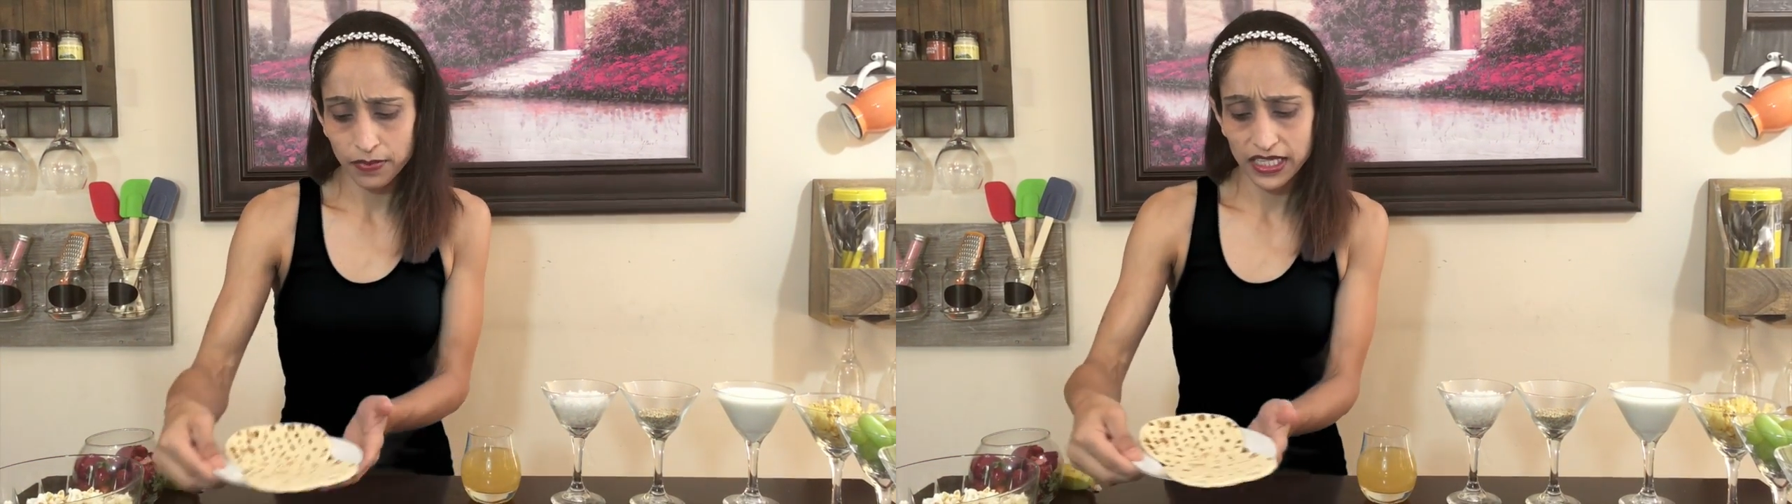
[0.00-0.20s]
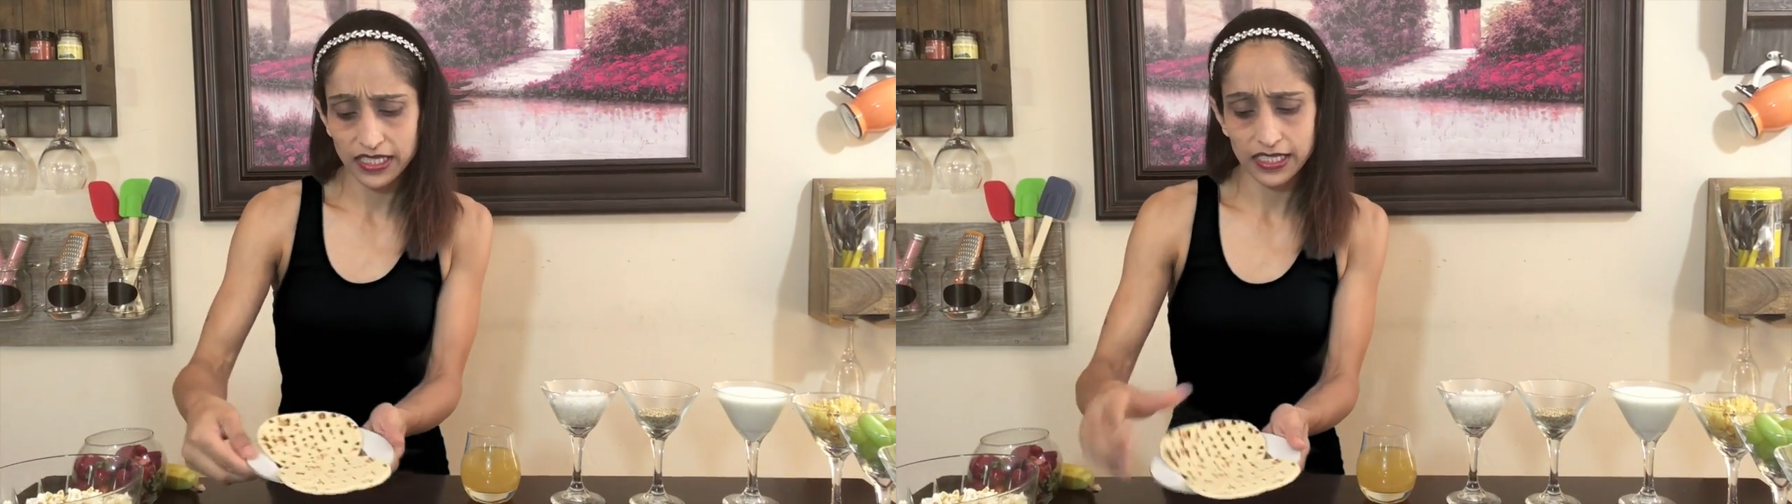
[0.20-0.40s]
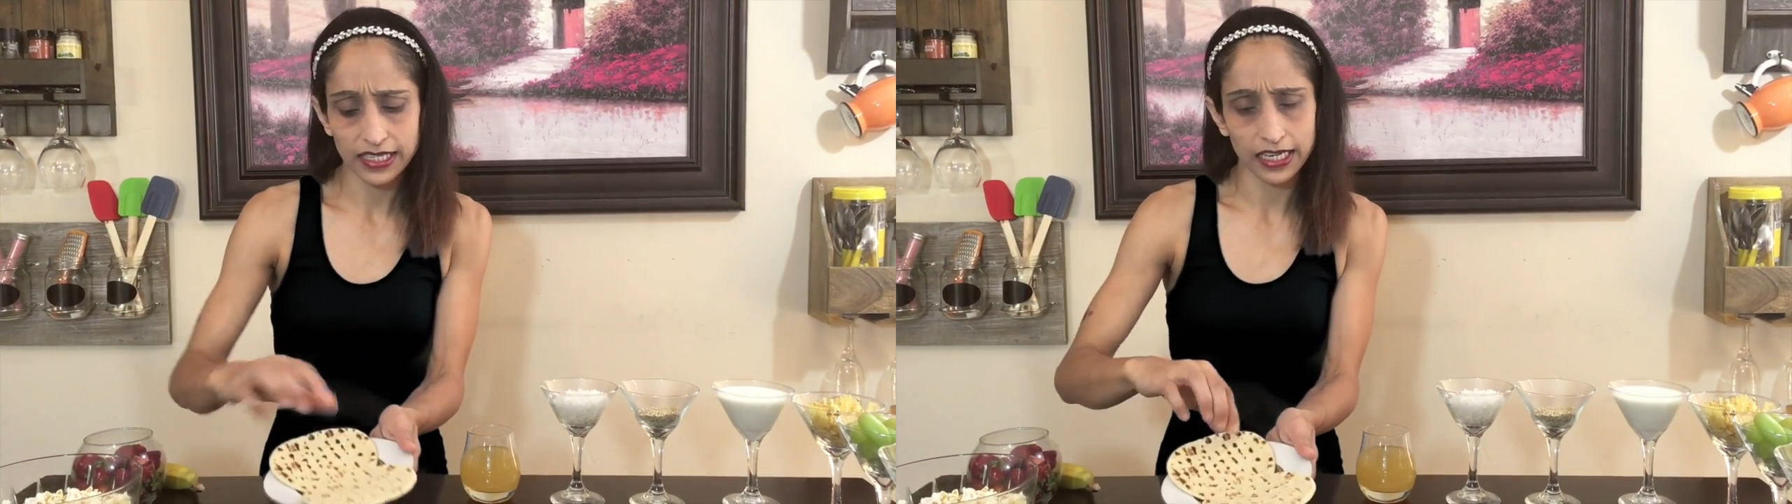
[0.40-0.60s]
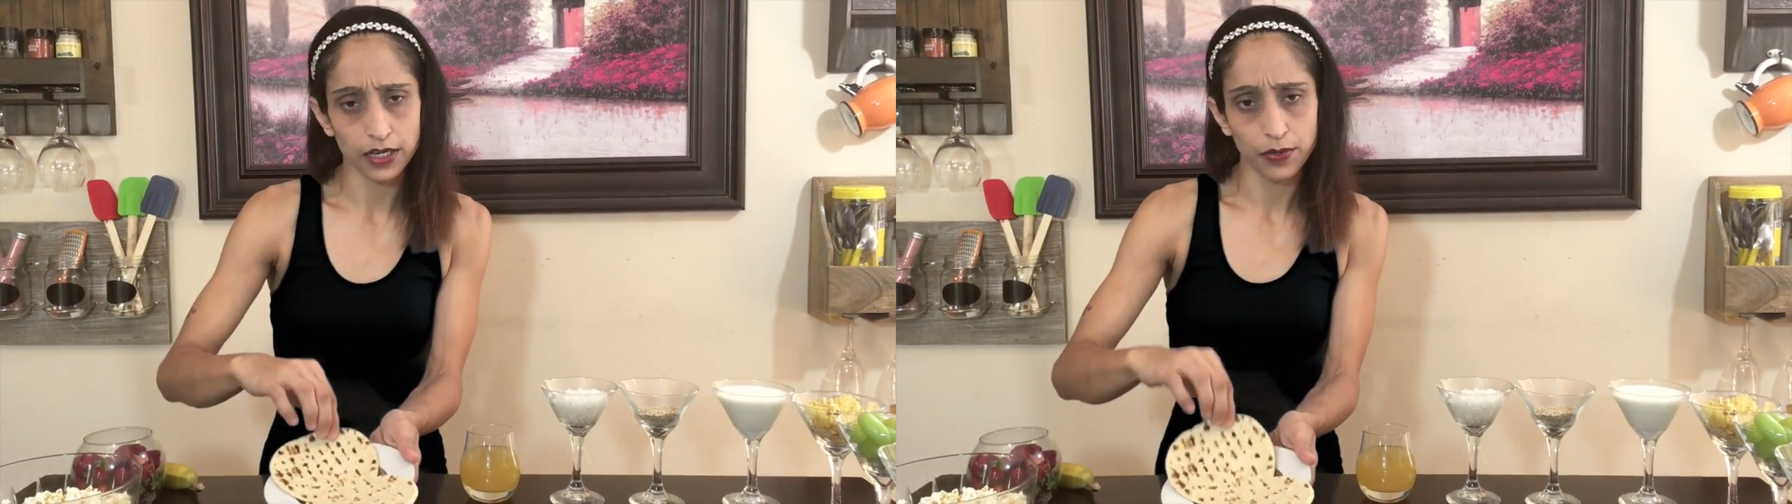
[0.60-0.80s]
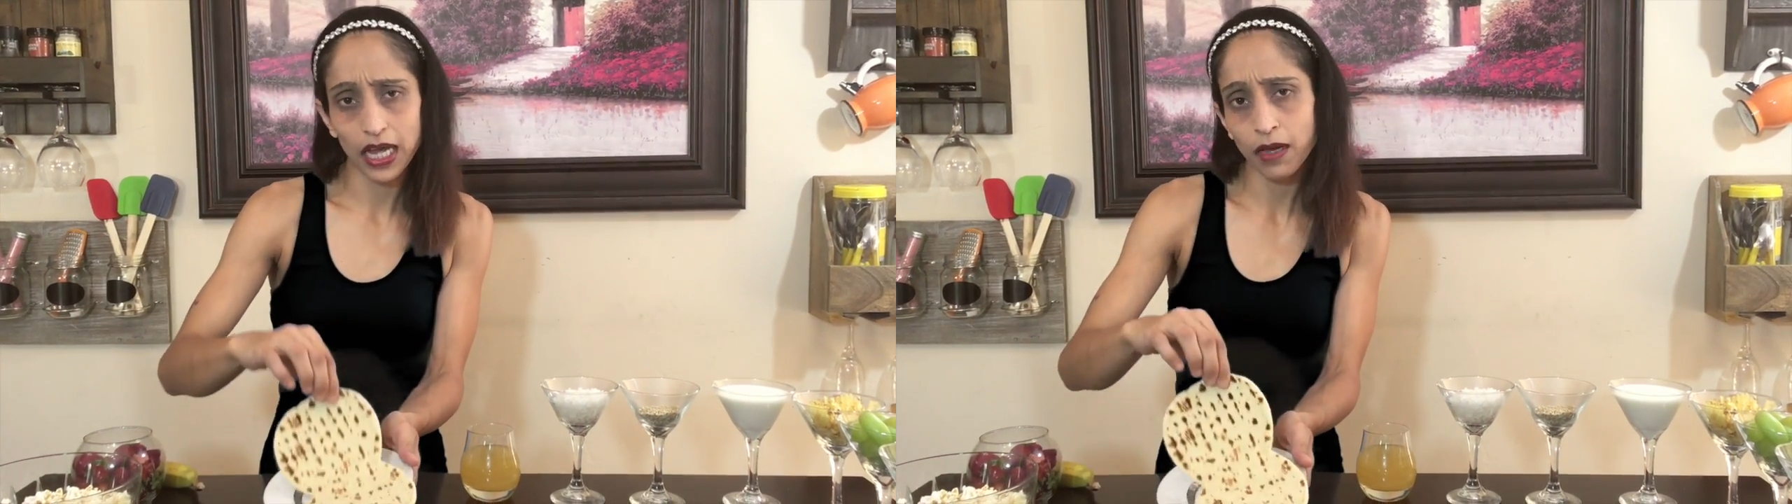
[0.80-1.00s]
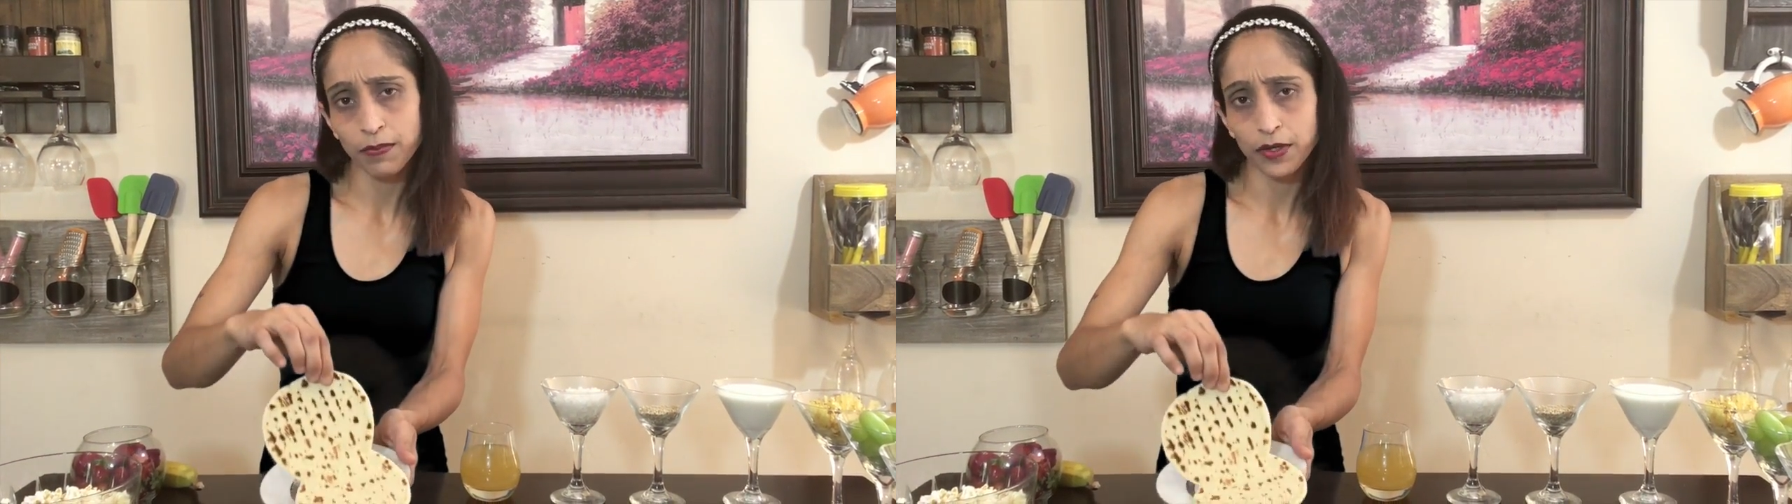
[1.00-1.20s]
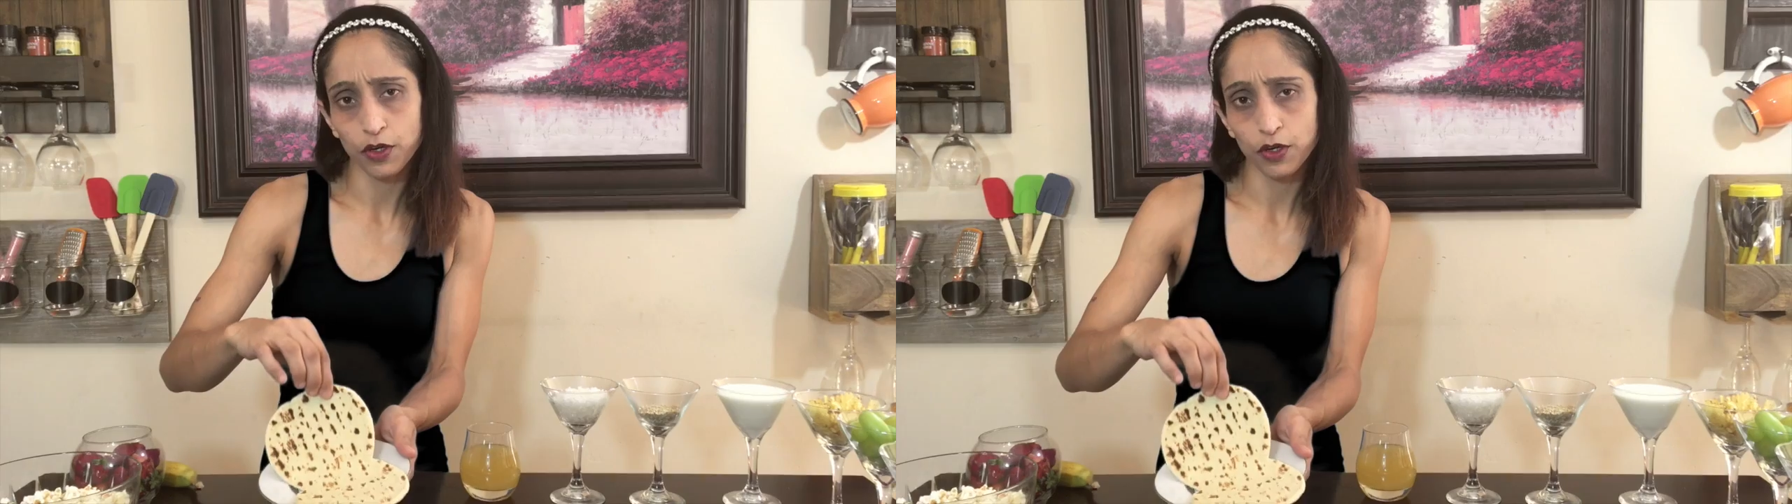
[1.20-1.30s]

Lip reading: This is like a wrap,